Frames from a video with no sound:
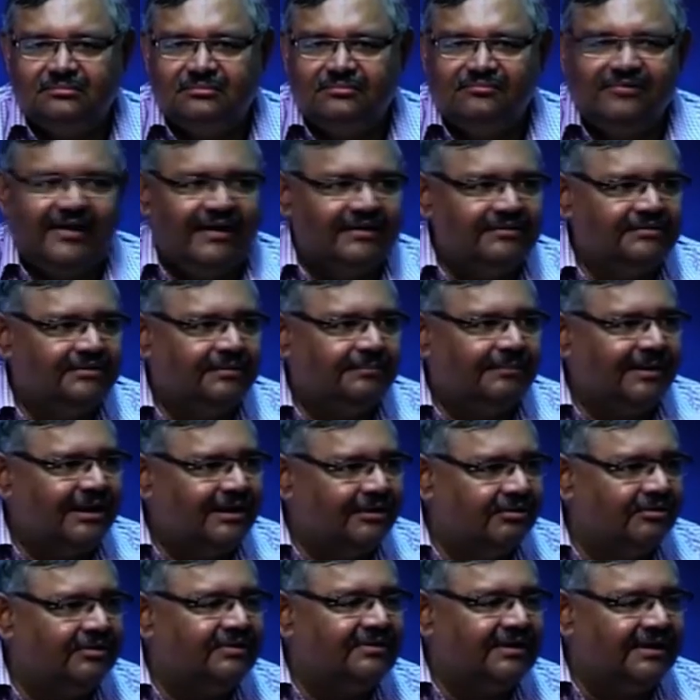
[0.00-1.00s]
find the
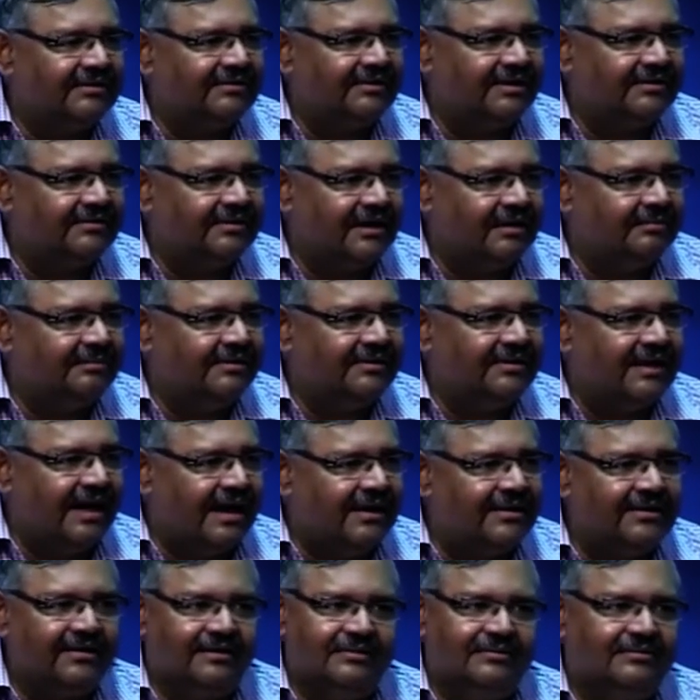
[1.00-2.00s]
payload that can, can be
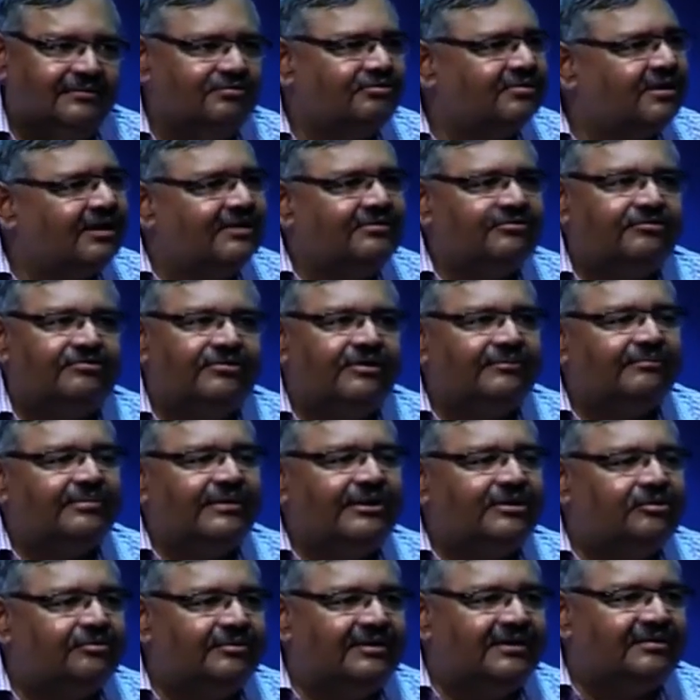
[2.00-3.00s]
carried, you can
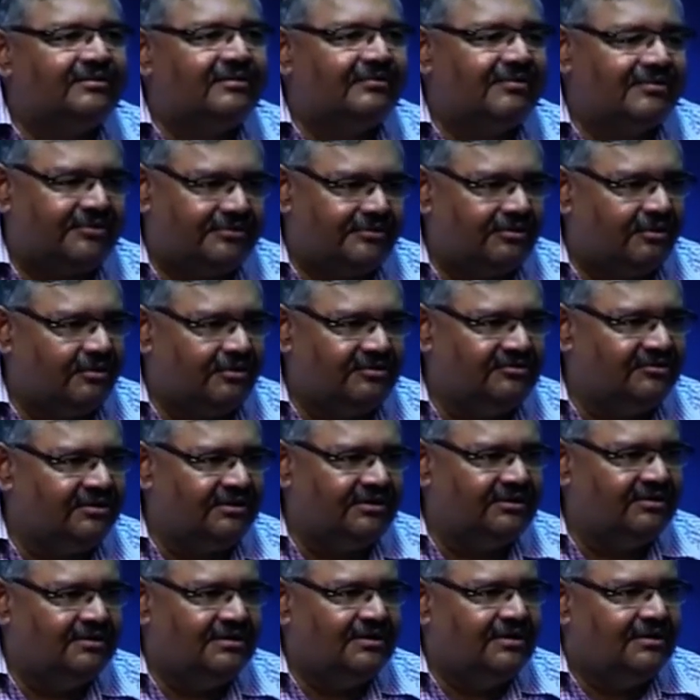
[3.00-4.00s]
simply tweak the methodology,
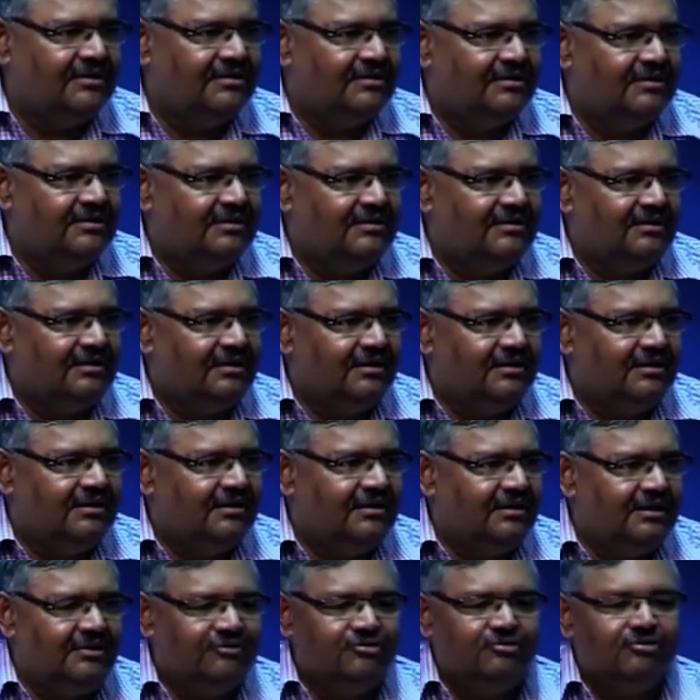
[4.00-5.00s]

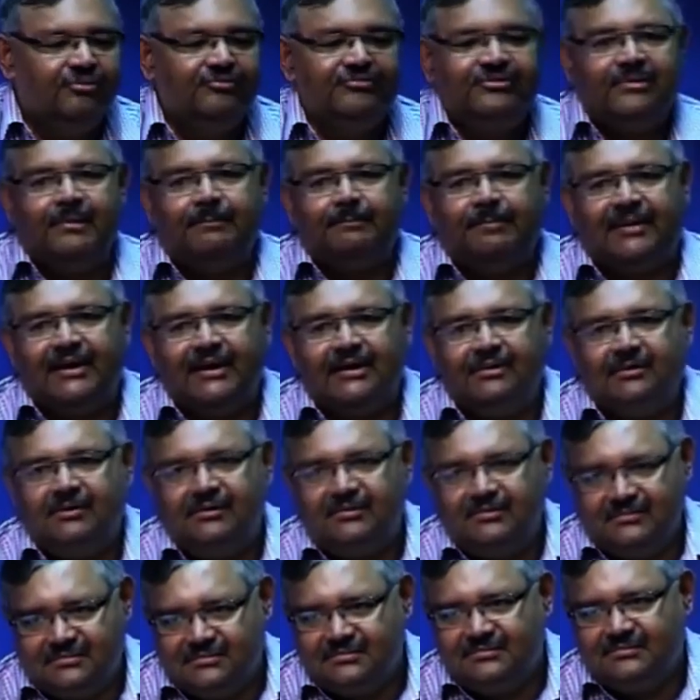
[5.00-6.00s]
uh, assume some
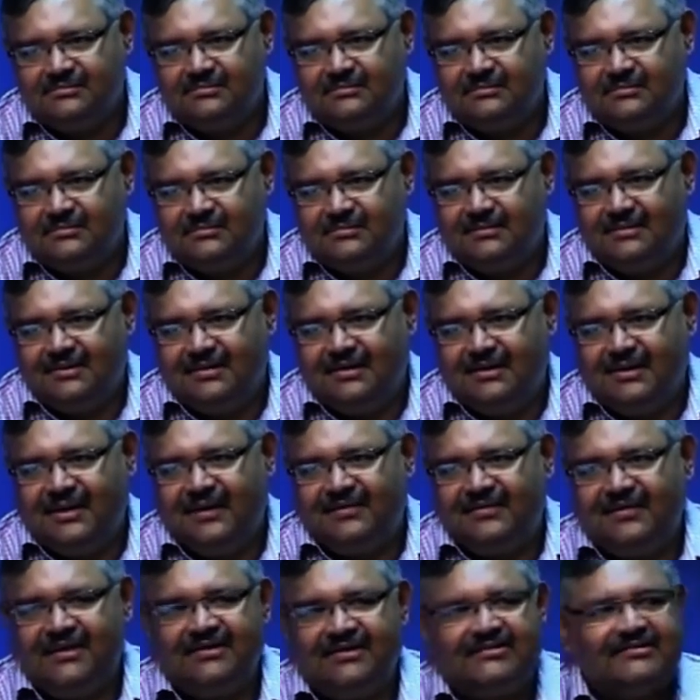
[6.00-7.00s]
payload
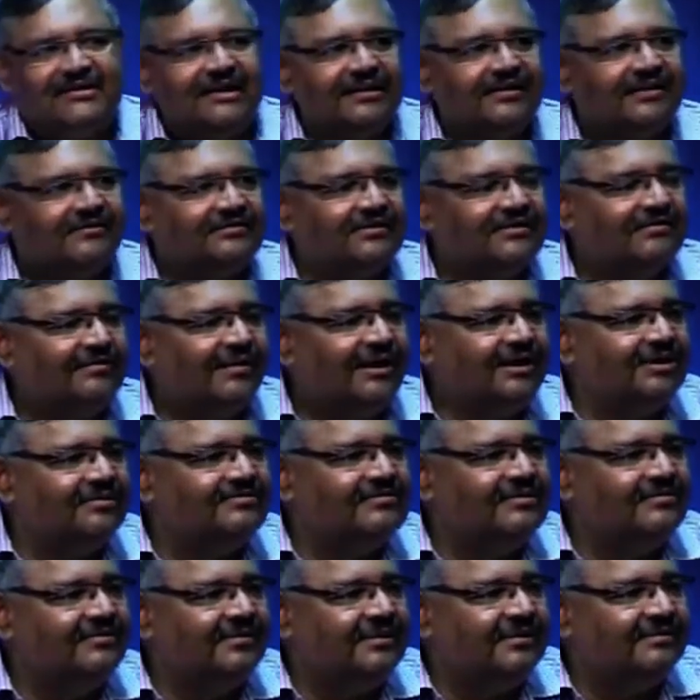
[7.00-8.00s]
and then check if the volume
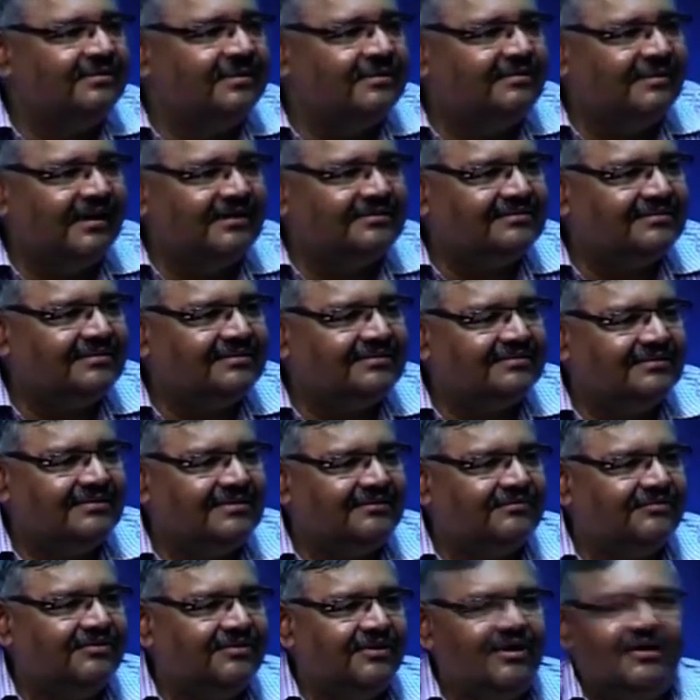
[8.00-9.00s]
available matches,
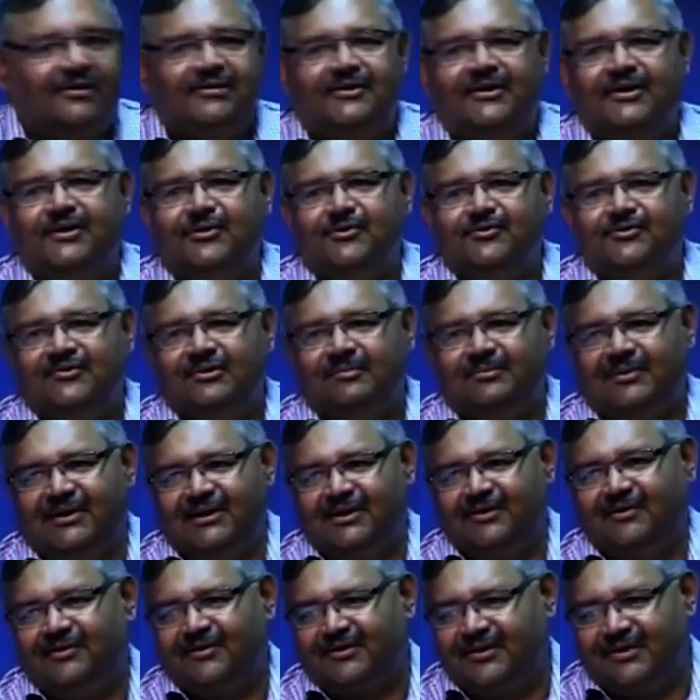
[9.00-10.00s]
if not reduce the
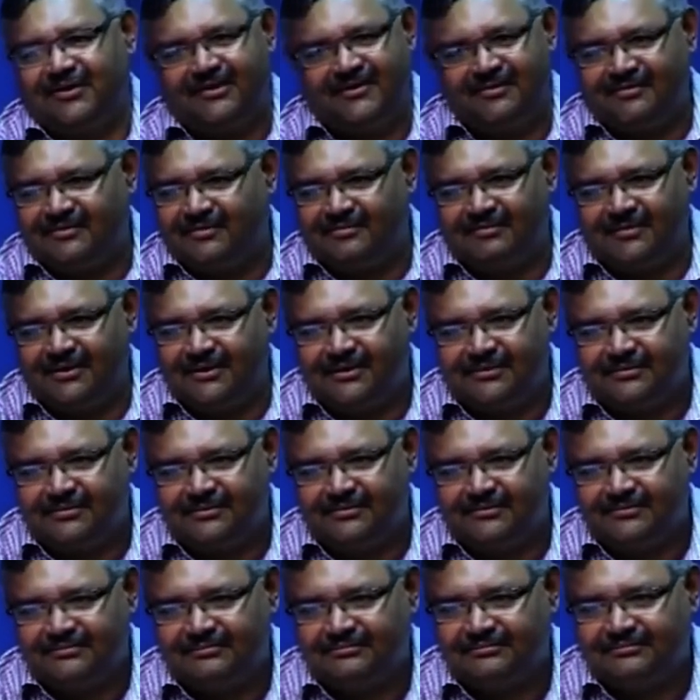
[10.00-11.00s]
payload or increase the payload.
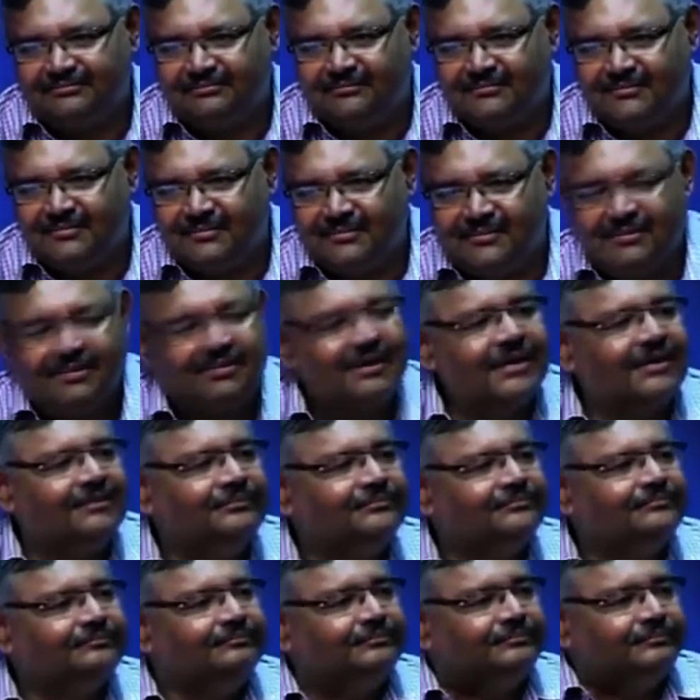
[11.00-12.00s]
Okay.
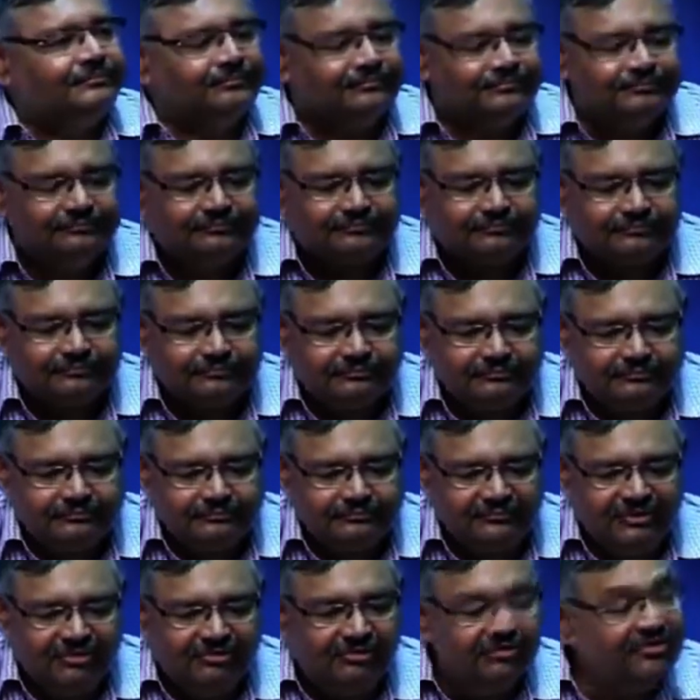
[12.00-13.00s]

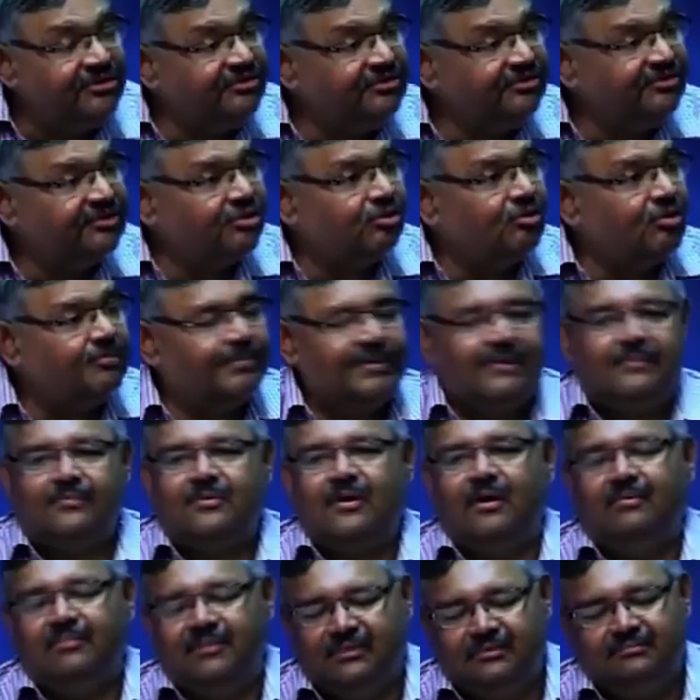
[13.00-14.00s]
So, this is an open
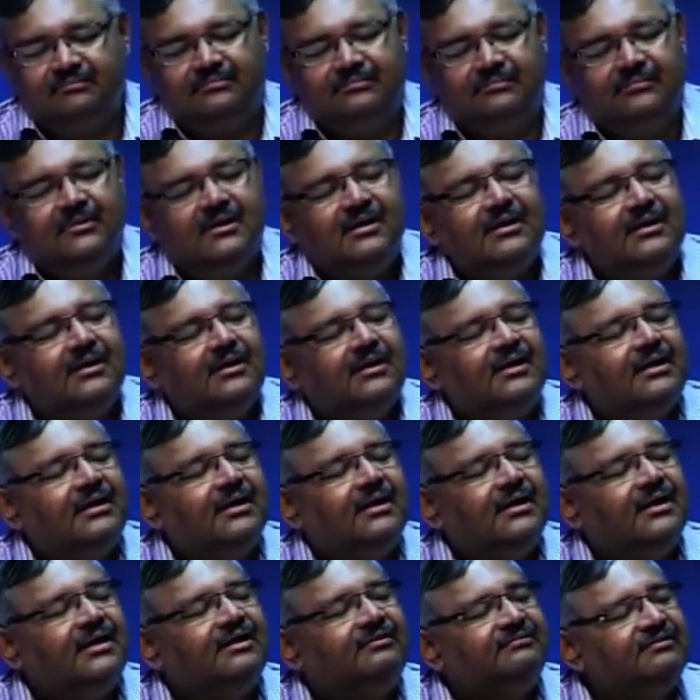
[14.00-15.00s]
problem
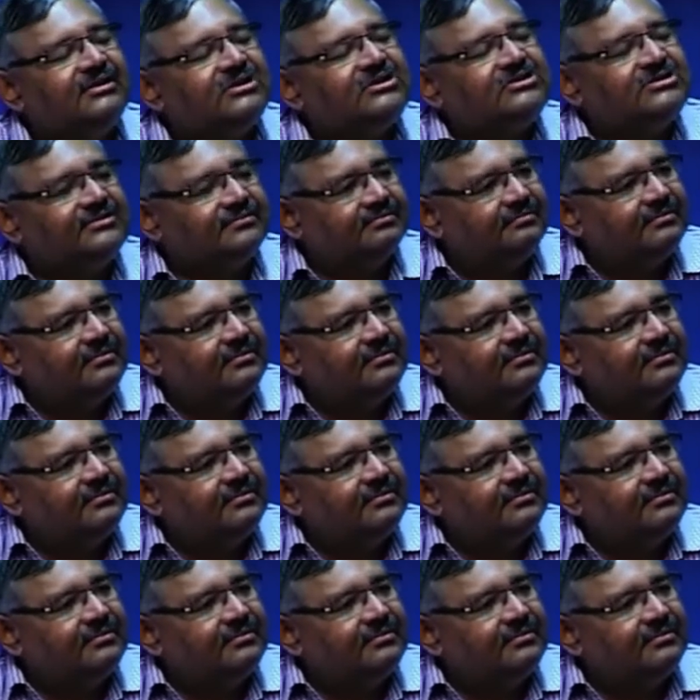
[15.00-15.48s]
in which